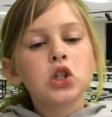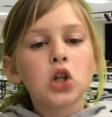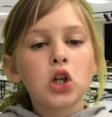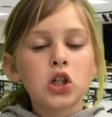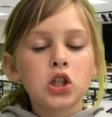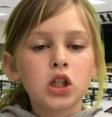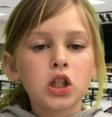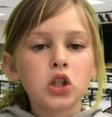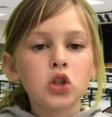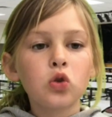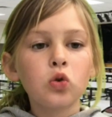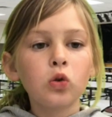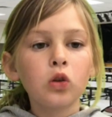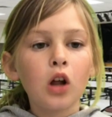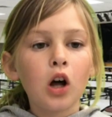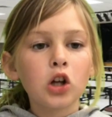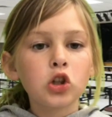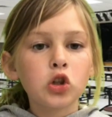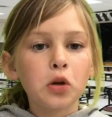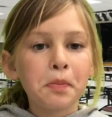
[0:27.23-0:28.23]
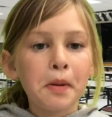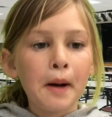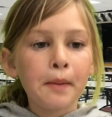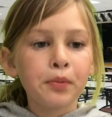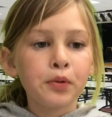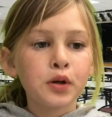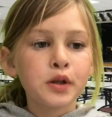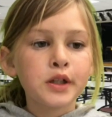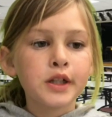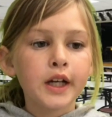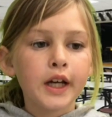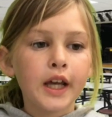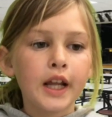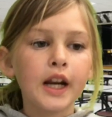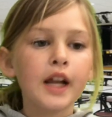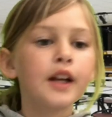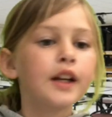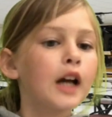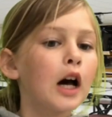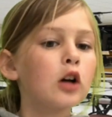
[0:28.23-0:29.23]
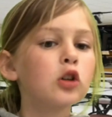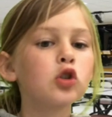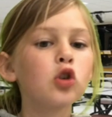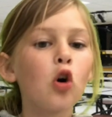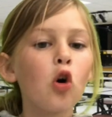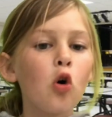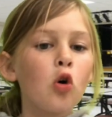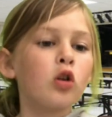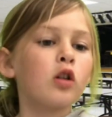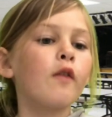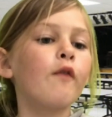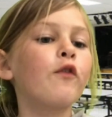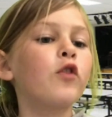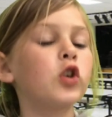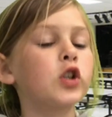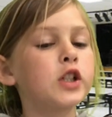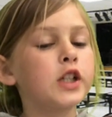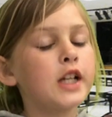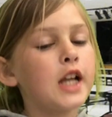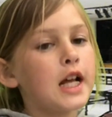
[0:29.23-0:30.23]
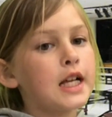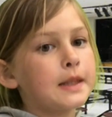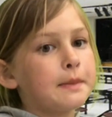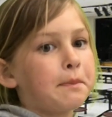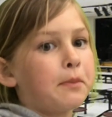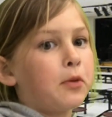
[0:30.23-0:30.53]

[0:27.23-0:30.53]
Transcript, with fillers: lunch is goulash or popcorn chicken. And now to Oakland for today's